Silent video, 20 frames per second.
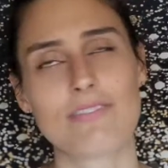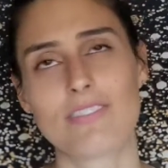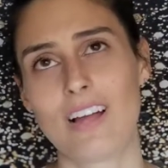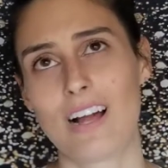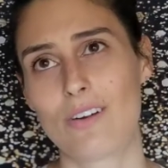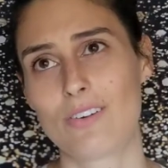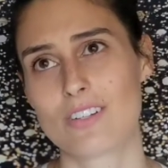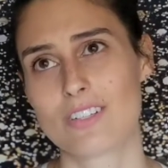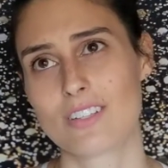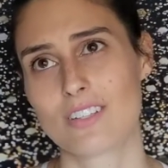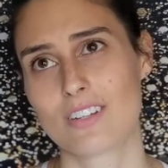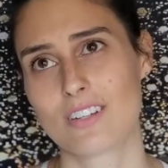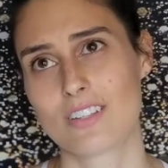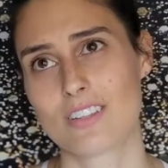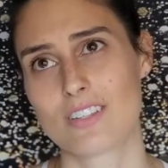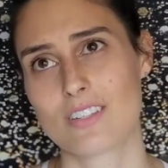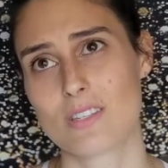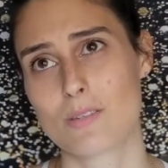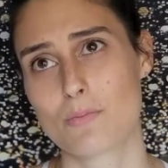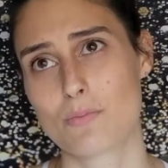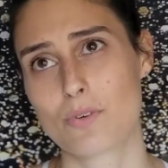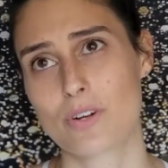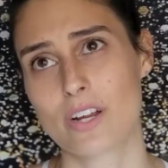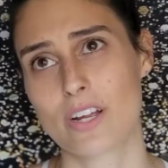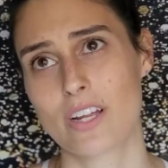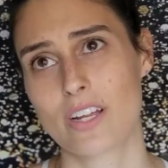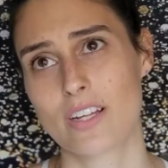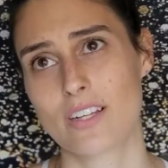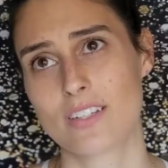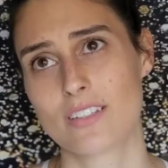flowers look in the
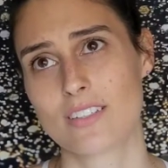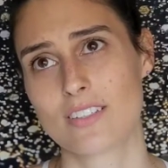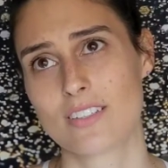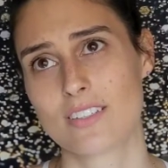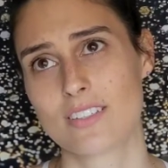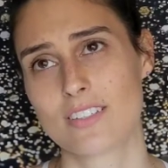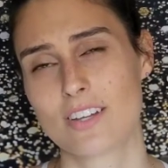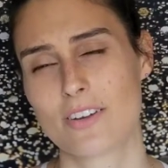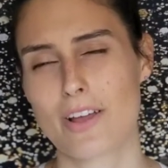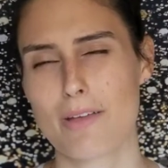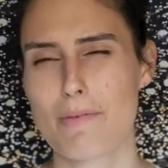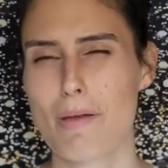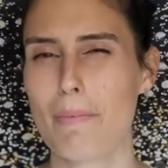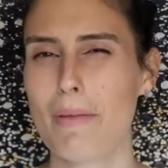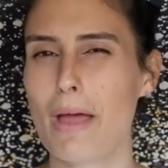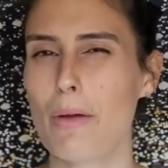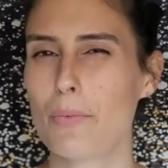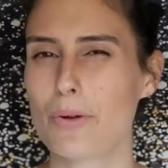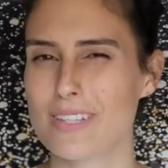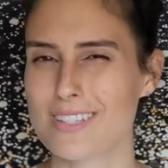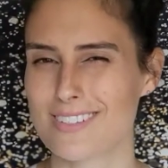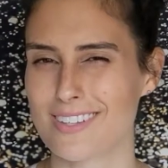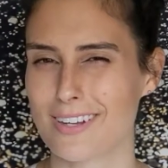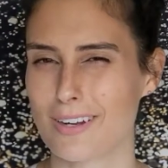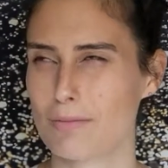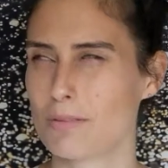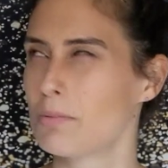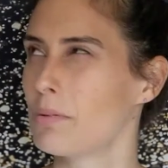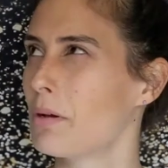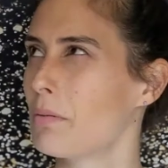spring. Okay, maybe I wouldn't sign
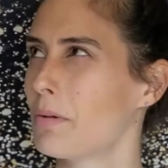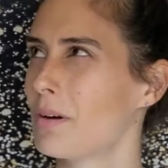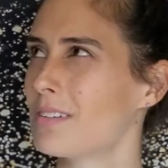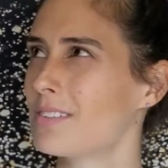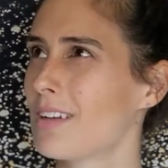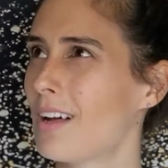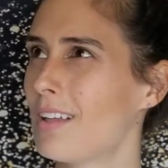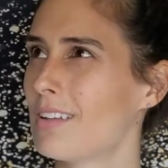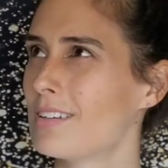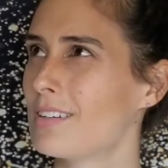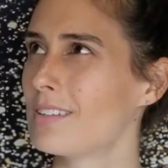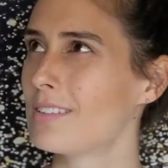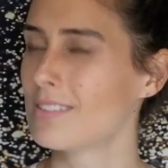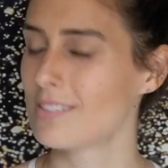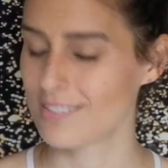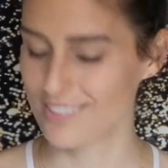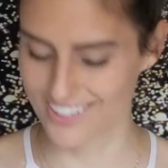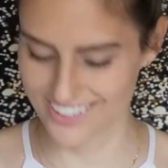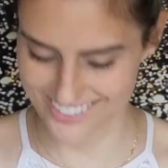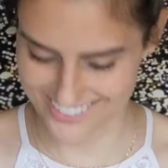up to be a Mars colonist.